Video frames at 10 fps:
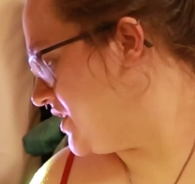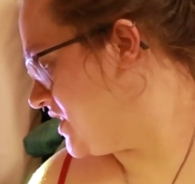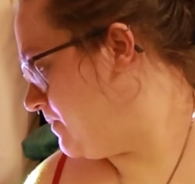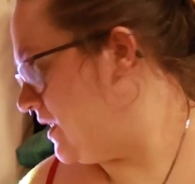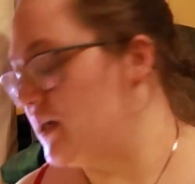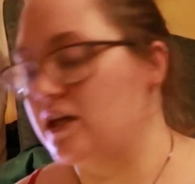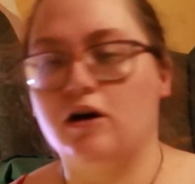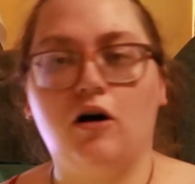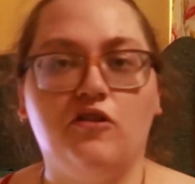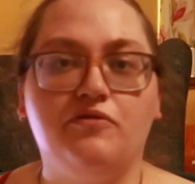
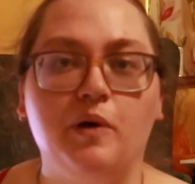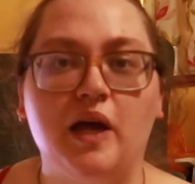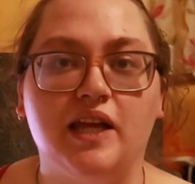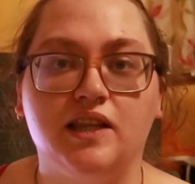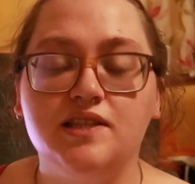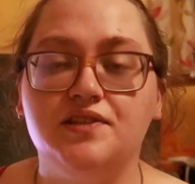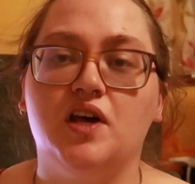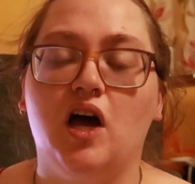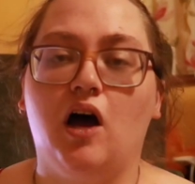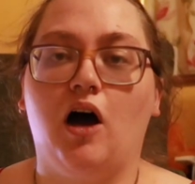Speaking of pins,
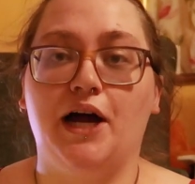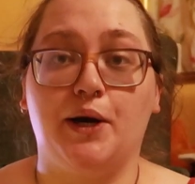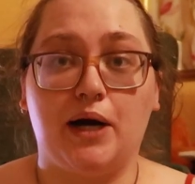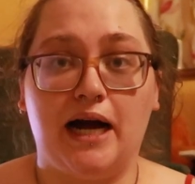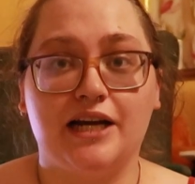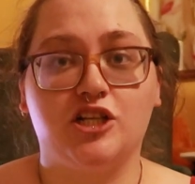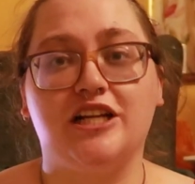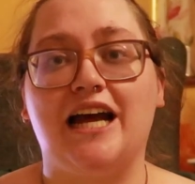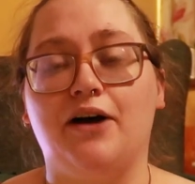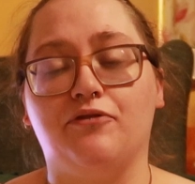I don't
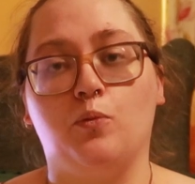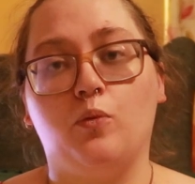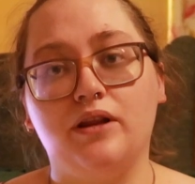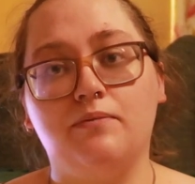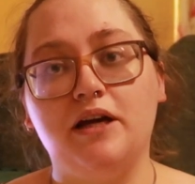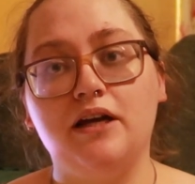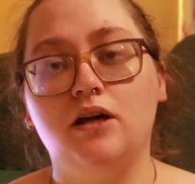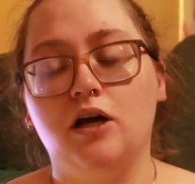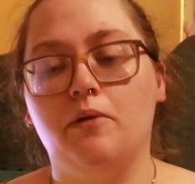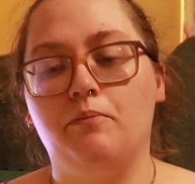actually have them with me,
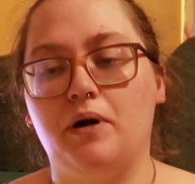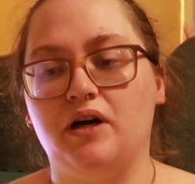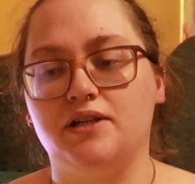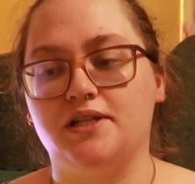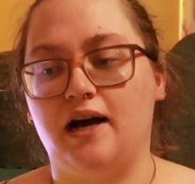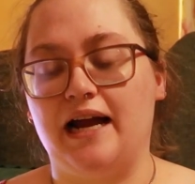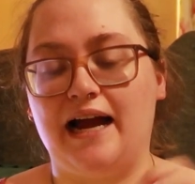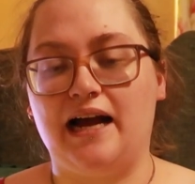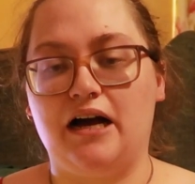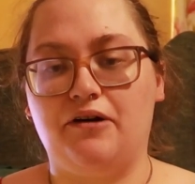but I
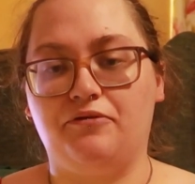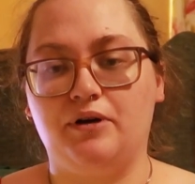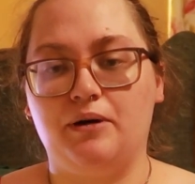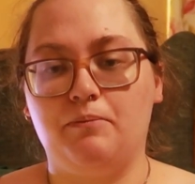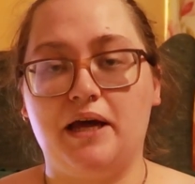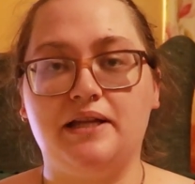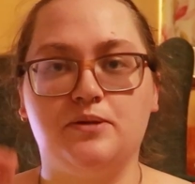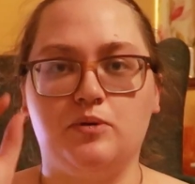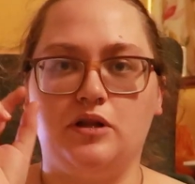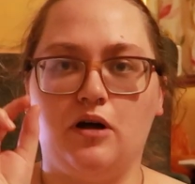have
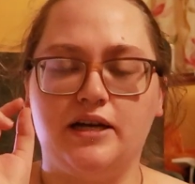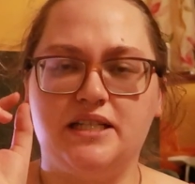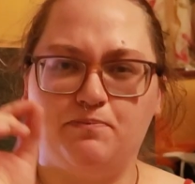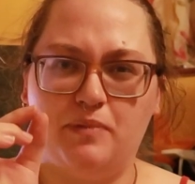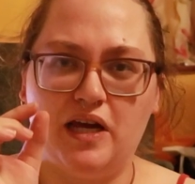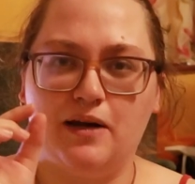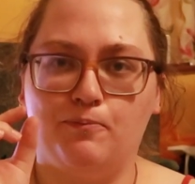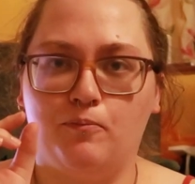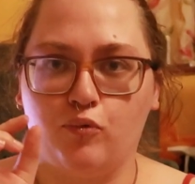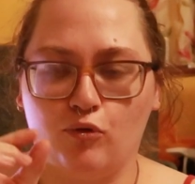pins with nice big
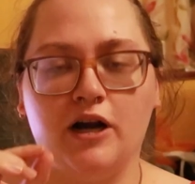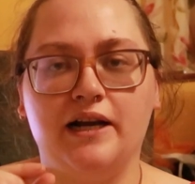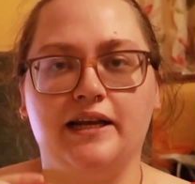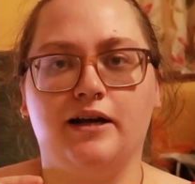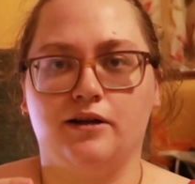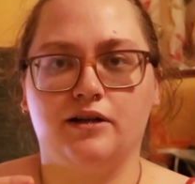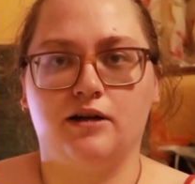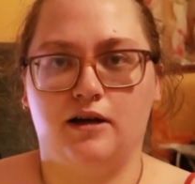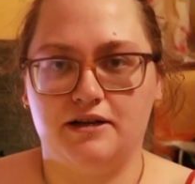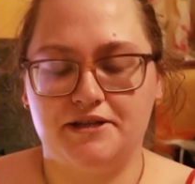brightly
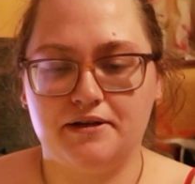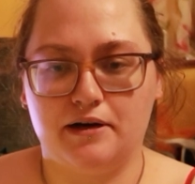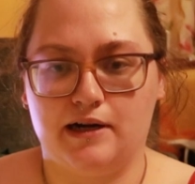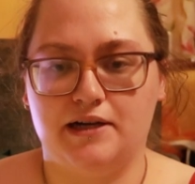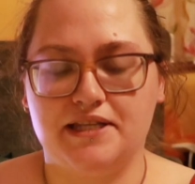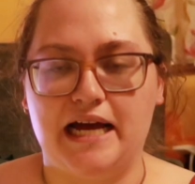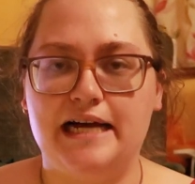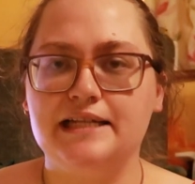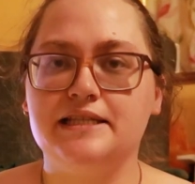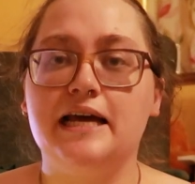coloured glass
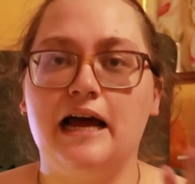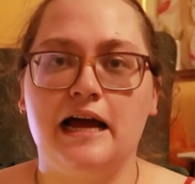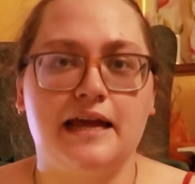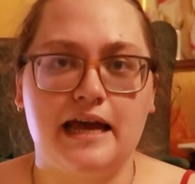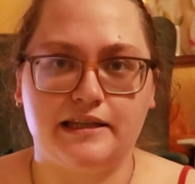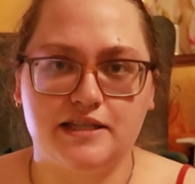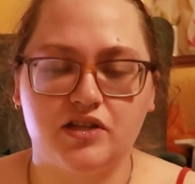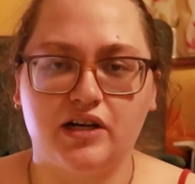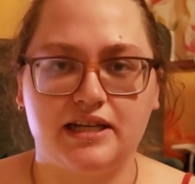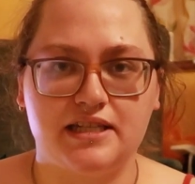heads, again
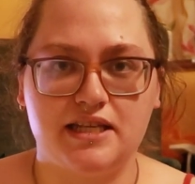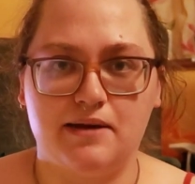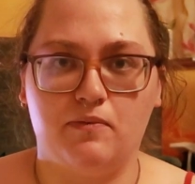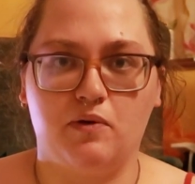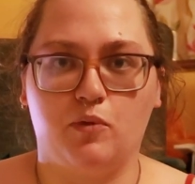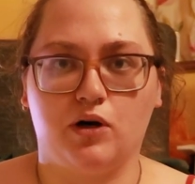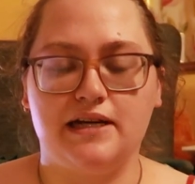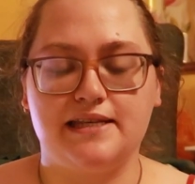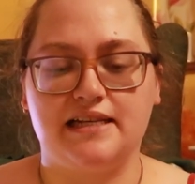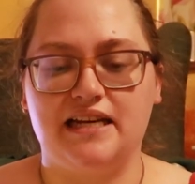so I can see them
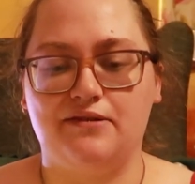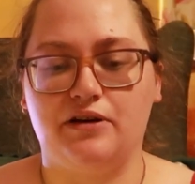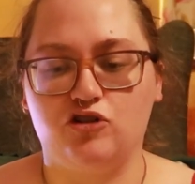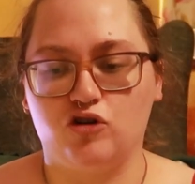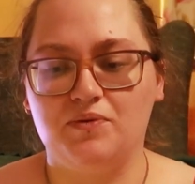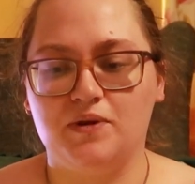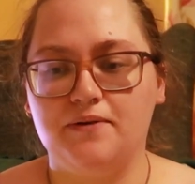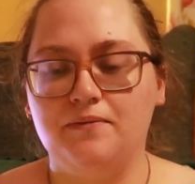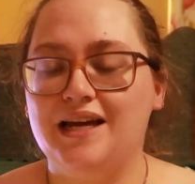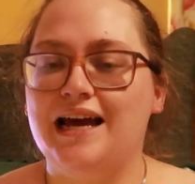more easily if I drop
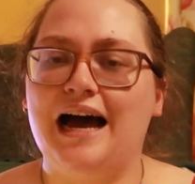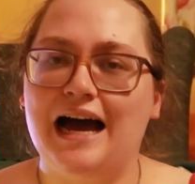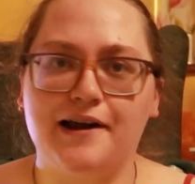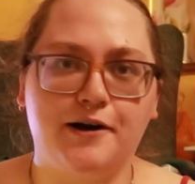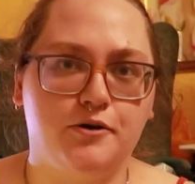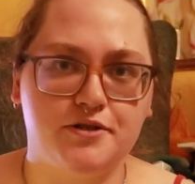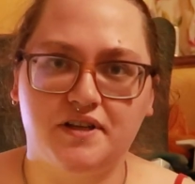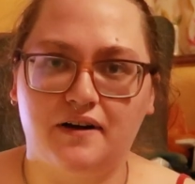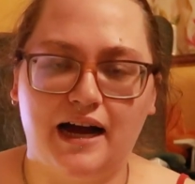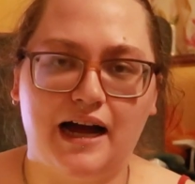them. And I
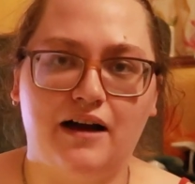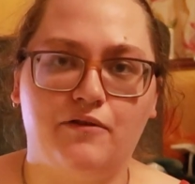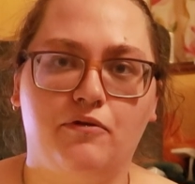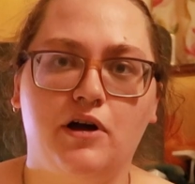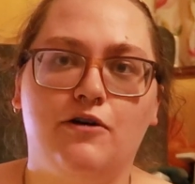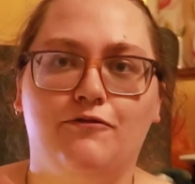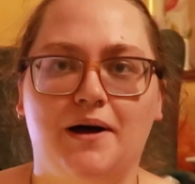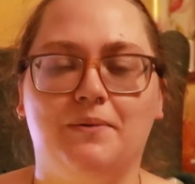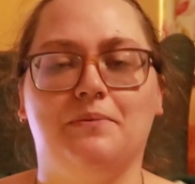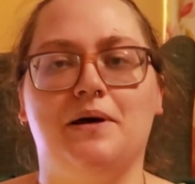also have
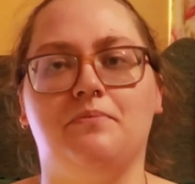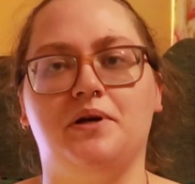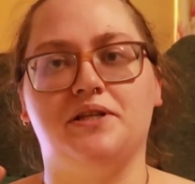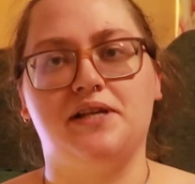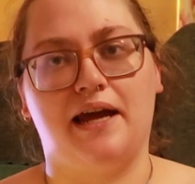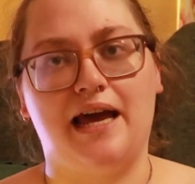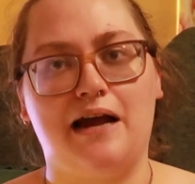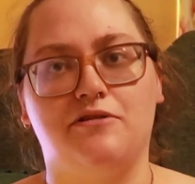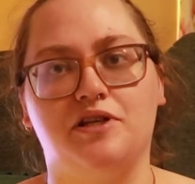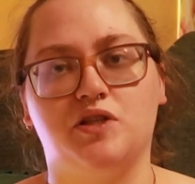family members and
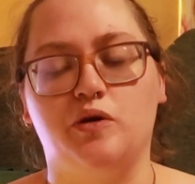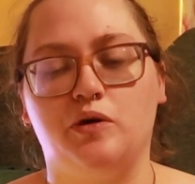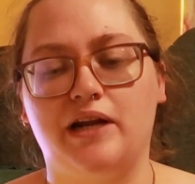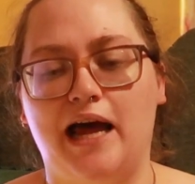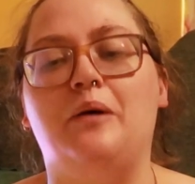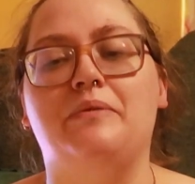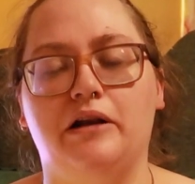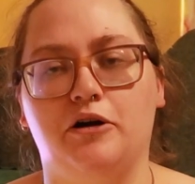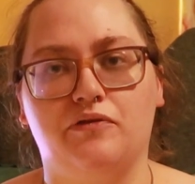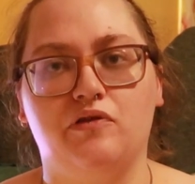carers who can help me
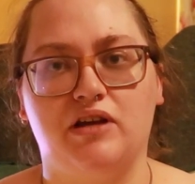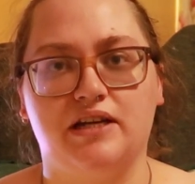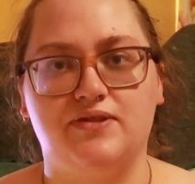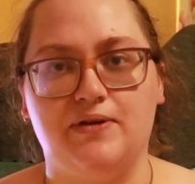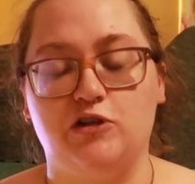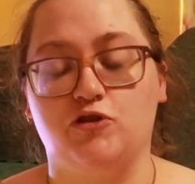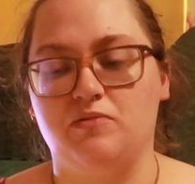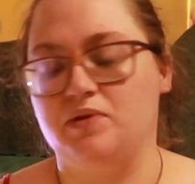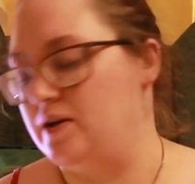look for things if I drop